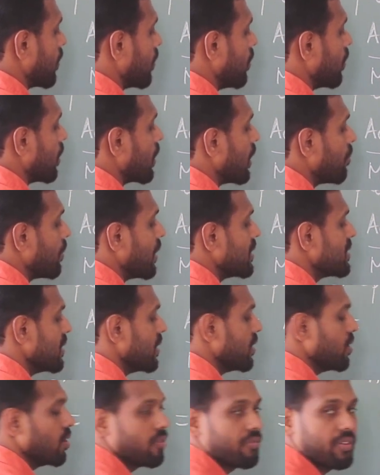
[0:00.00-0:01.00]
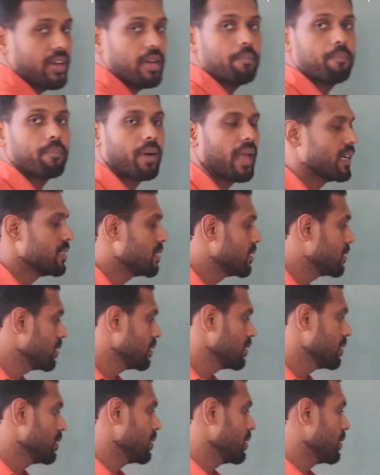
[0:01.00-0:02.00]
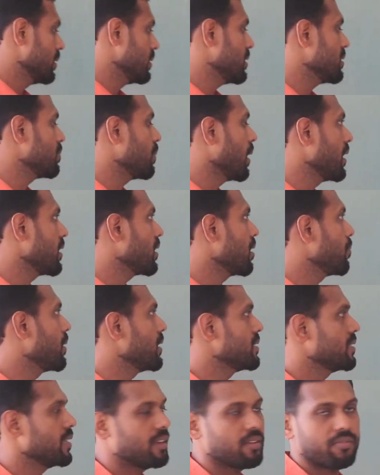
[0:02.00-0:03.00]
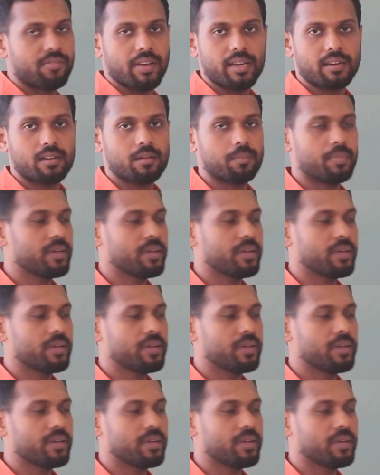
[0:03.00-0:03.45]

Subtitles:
or capacity of a plant. This is plant capacity factor,